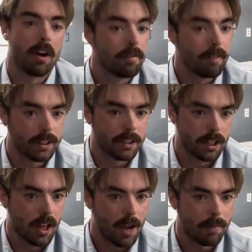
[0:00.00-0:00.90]
fix these
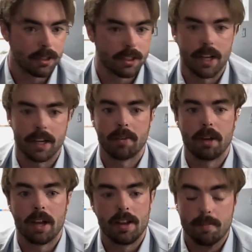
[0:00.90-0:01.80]
alignments, that it
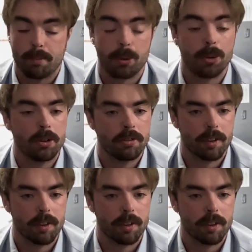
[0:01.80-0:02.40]
could improve